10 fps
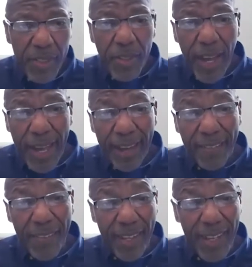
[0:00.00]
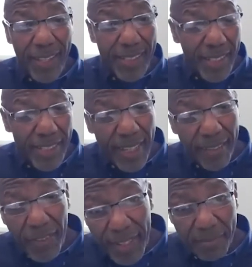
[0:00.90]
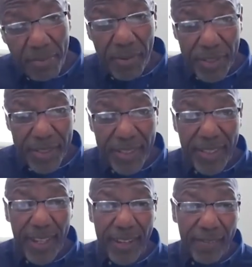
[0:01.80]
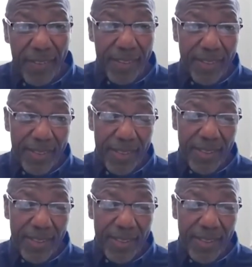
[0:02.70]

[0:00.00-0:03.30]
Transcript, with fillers: you have a significant portion of the,